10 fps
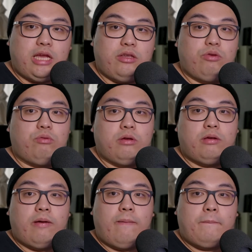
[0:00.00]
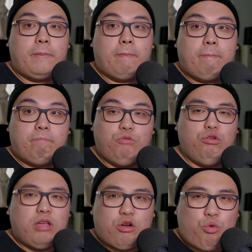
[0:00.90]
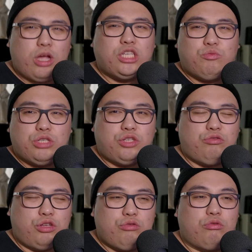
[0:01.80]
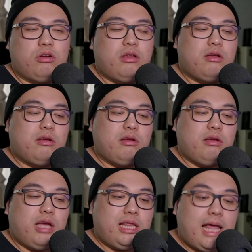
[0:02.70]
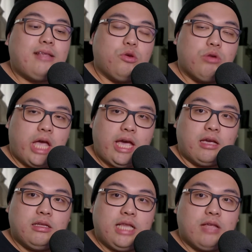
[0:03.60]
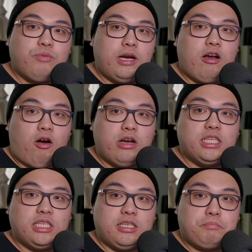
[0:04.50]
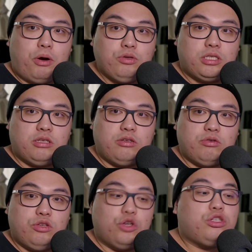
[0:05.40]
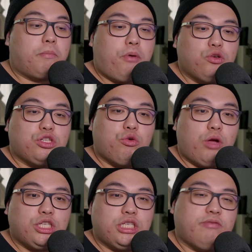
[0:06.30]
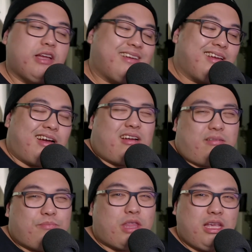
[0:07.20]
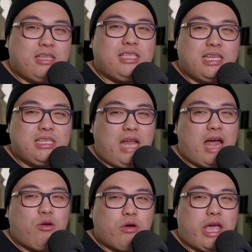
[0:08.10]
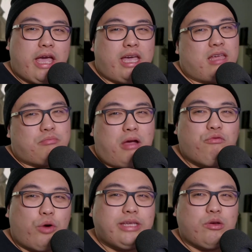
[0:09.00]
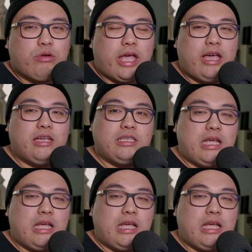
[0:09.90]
do. You can question what you do, and that's okay. That's what an artist is supposed to do. You're supposed to question if, is this line okay? Is my voice okay?